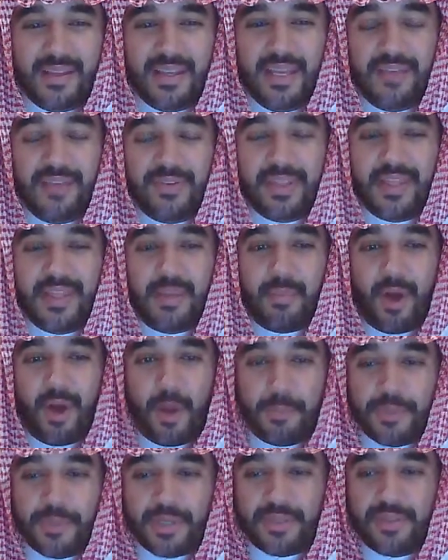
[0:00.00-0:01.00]
giving them
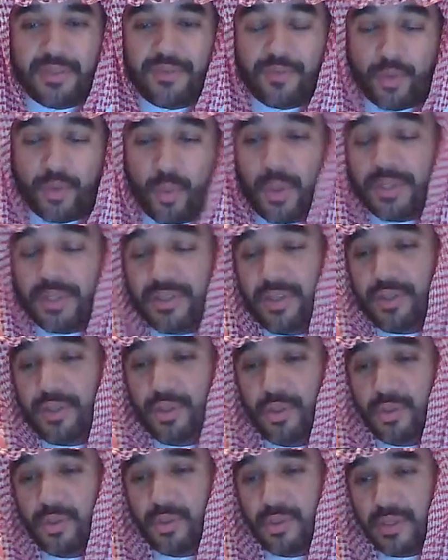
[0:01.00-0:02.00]
options for what to
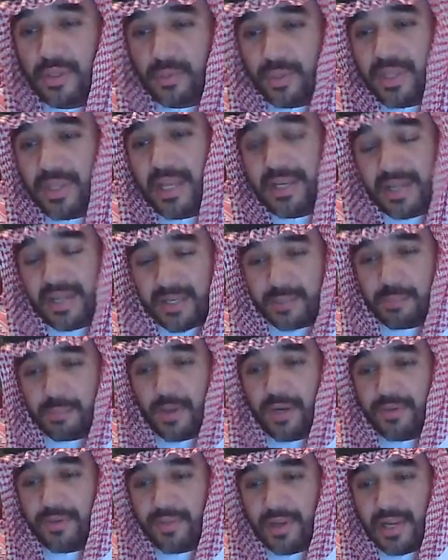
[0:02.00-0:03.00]
do with that next
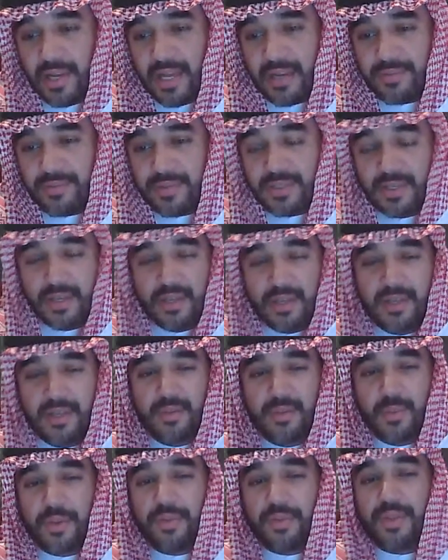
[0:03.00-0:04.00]
part of their lives,
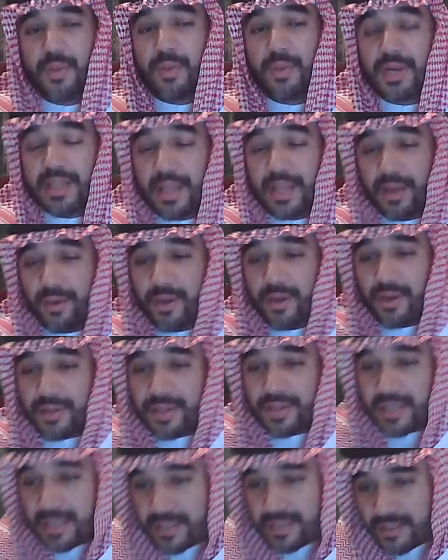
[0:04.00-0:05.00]
whether they want to carry on
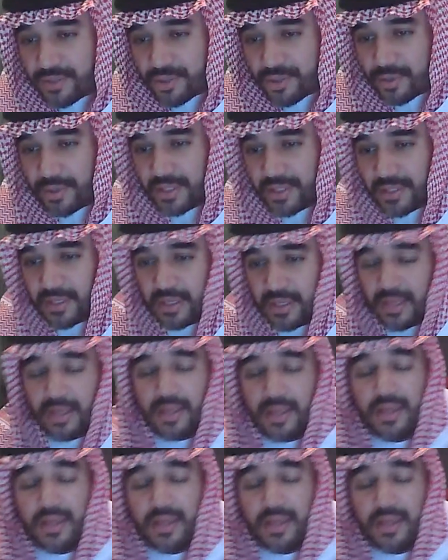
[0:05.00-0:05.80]
in the industry,